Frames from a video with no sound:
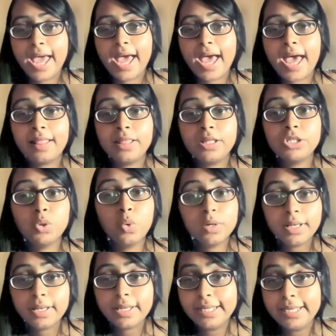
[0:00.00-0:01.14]
And the
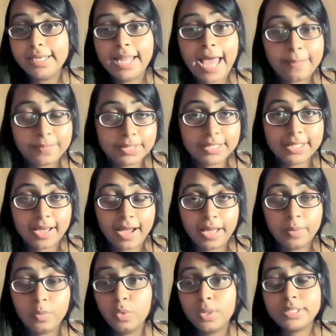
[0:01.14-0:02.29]
total elapsed
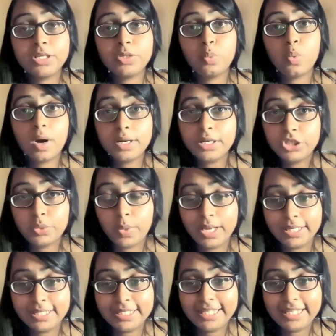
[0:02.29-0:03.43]
time was at
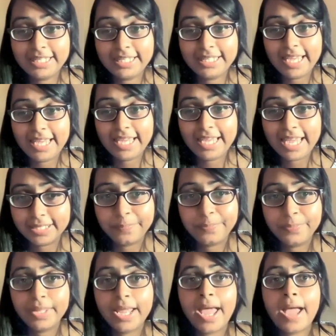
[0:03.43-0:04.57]
128.
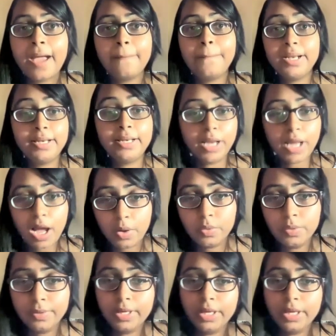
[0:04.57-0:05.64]
But now,